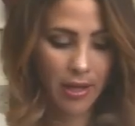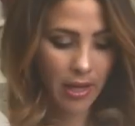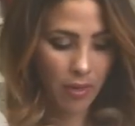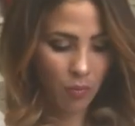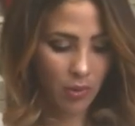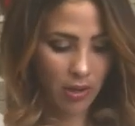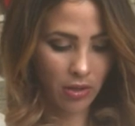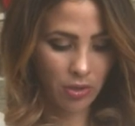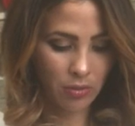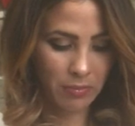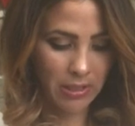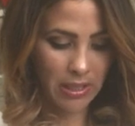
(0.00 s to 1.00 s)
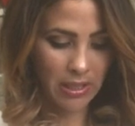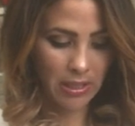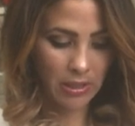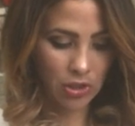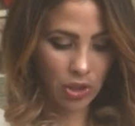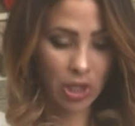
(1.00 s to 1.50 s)
it will
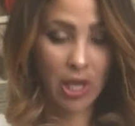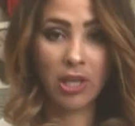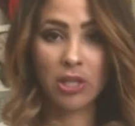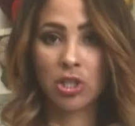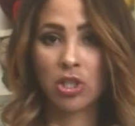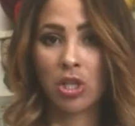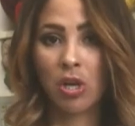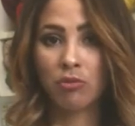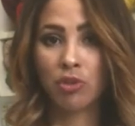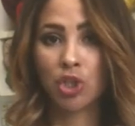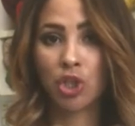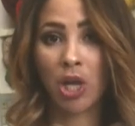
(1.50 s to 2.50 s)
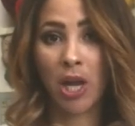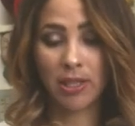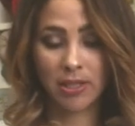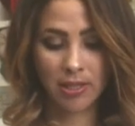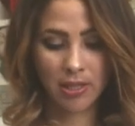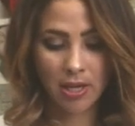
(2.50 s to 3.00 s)
be sewn
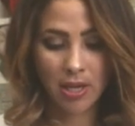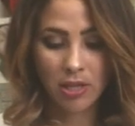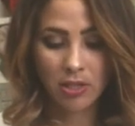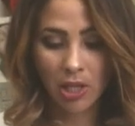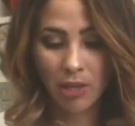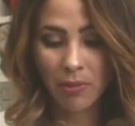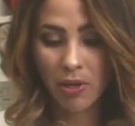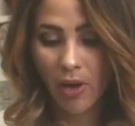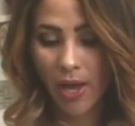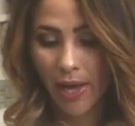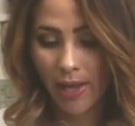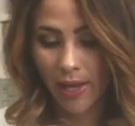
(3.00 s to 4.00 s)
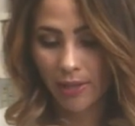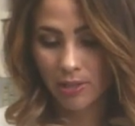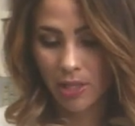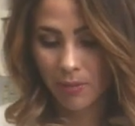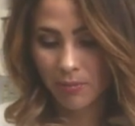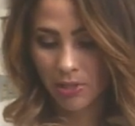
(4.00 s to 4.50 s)
shut. So let me go ahead and
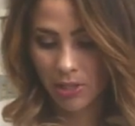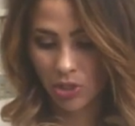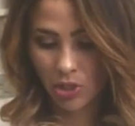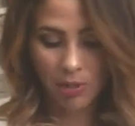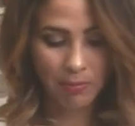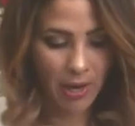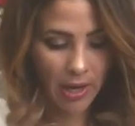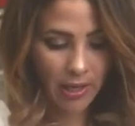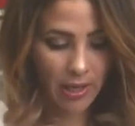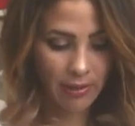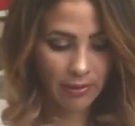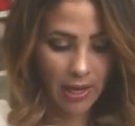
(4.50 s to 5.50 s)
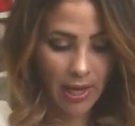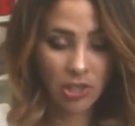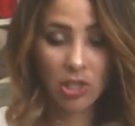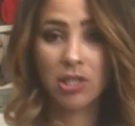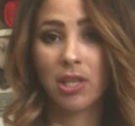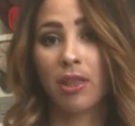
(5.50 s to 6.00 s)
top stitch the pocket at the
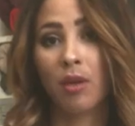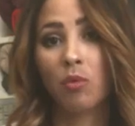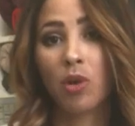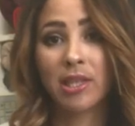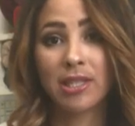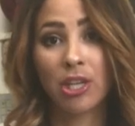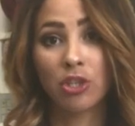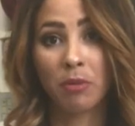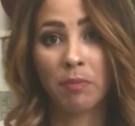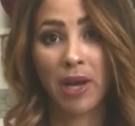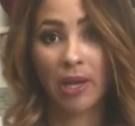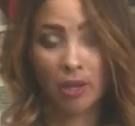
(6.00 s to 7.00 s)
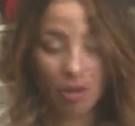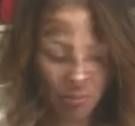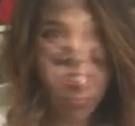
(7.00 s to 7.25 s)
edges, and then we'll attach our pocket on.